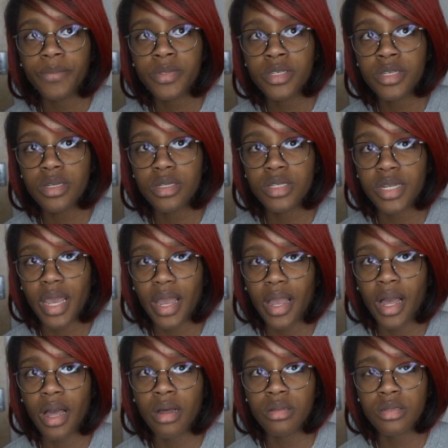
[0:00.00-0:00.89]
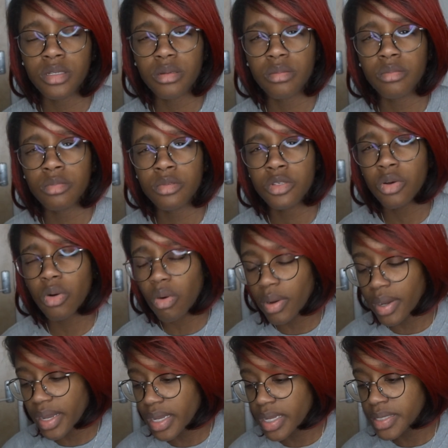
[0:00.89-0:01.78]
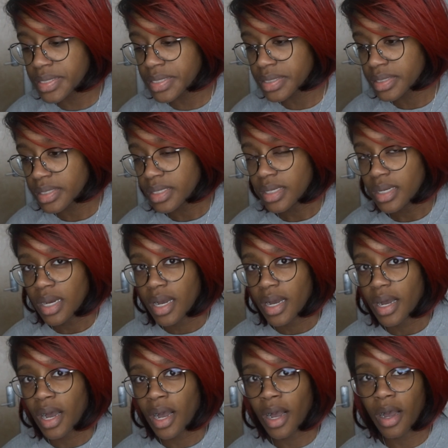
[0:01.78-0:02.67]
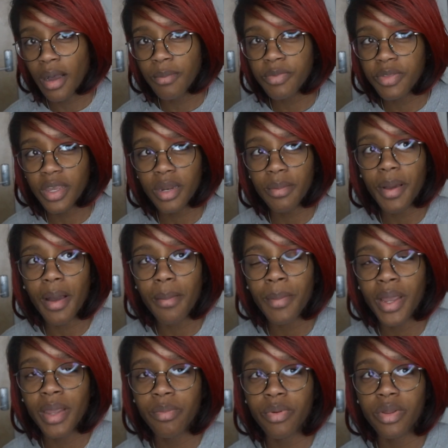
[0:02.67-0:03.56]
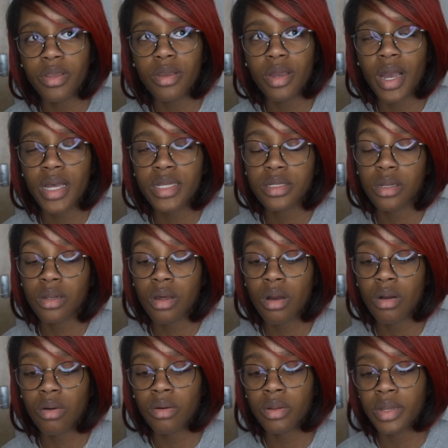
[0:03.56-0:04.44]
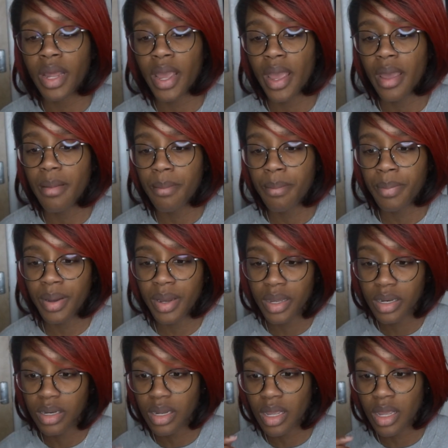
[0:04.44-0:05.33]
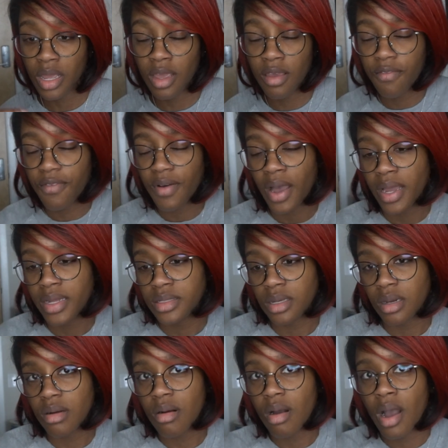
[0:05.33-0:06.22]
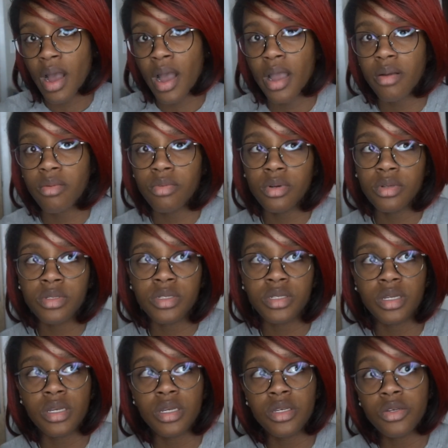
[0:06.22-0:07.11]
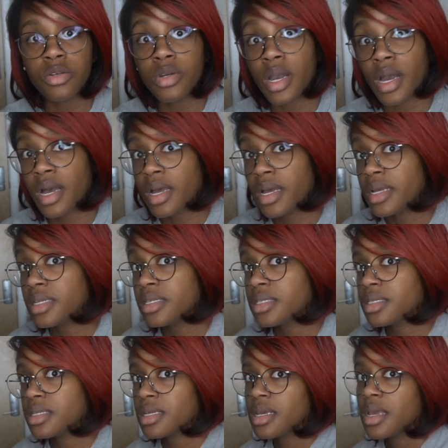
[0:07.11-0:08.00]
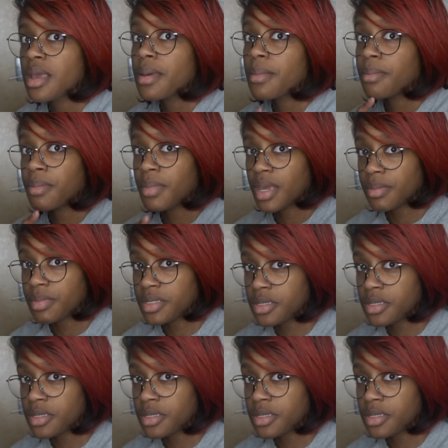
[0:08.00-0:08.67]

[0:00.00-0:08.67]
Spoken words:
to check out some toys. I'm thinking about might bring you guys along on that, but if I don't, I will see you guys maybe